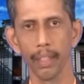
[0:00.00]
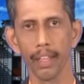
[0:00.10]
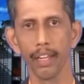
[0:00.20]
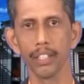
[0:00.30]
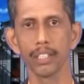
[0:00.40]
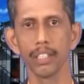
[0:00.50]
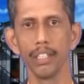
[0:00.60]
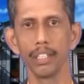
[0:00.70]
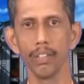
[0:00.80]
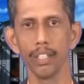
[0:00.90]
Hence,
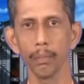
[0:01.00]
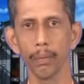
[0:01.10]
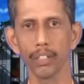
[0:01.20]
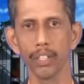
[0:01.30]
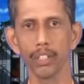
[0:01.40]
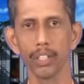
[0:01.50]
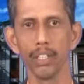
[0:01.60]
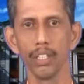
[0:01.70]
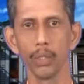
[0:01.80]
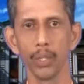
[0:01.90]
it is very important
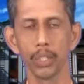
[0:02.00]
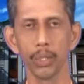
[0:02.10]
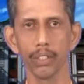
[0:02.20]
to ensure